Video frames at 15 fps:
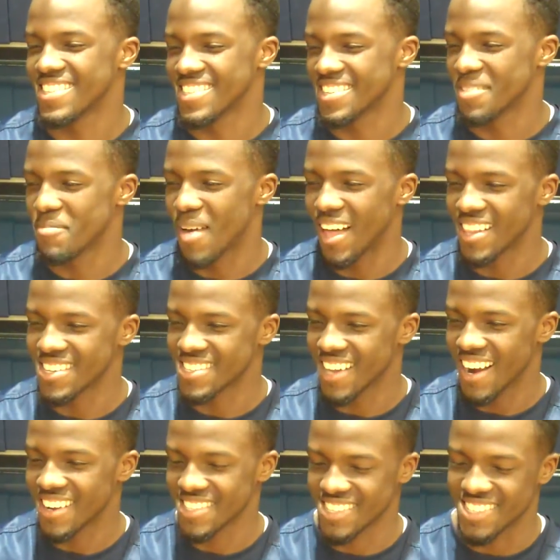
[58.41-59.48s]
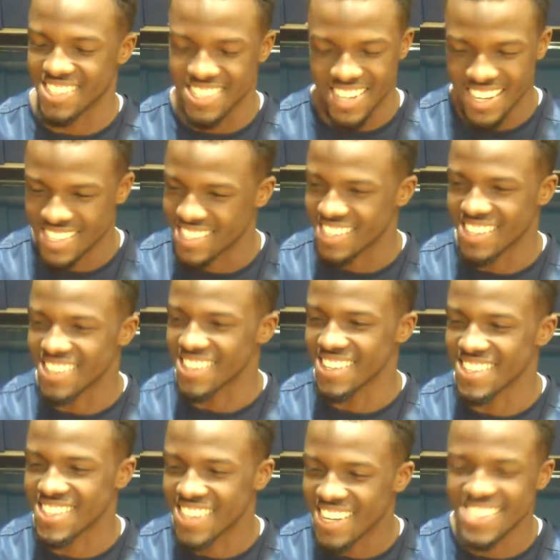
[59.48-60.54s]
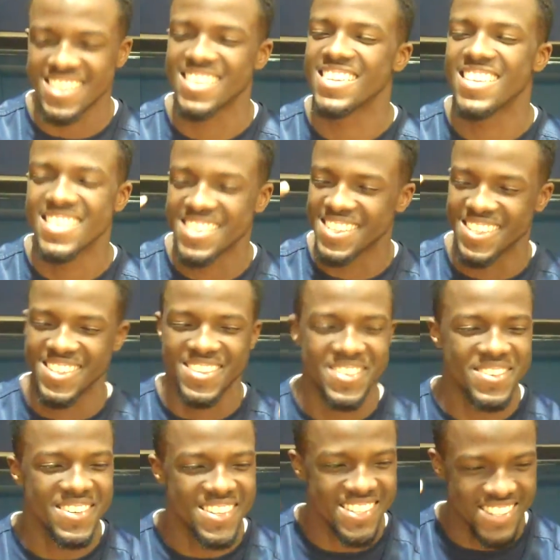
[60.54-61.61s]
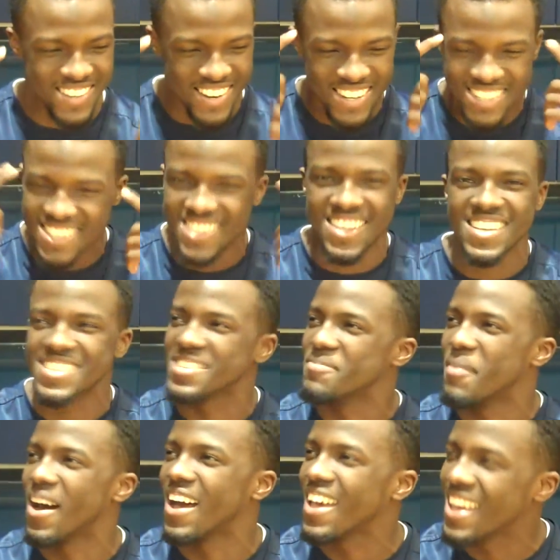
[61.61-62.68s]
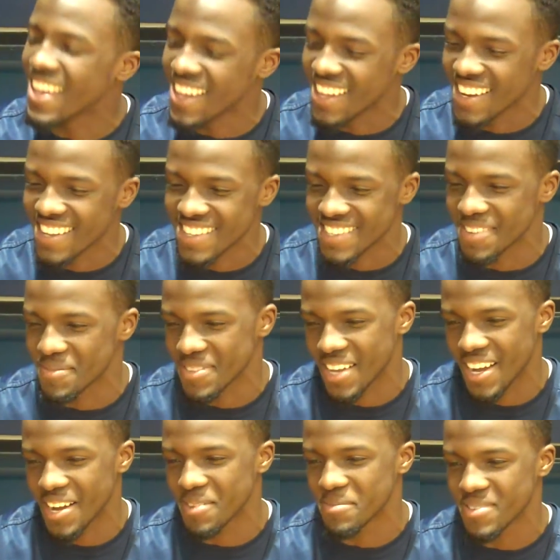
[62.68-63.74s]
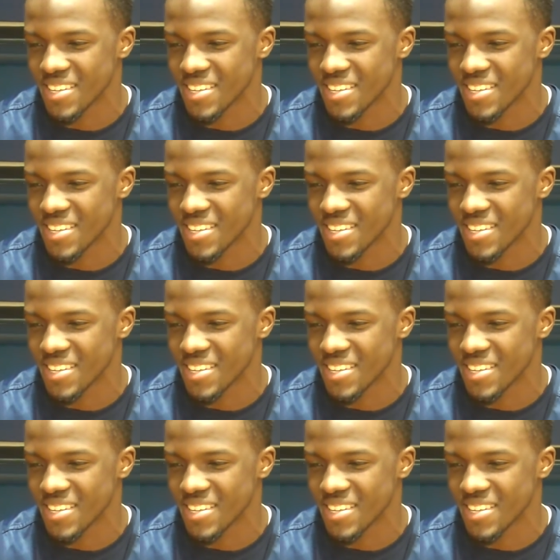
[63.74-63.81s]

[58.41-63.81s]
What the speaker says: some Miley Cyrus because Justin listens to it, so it just gets in my head sometimes.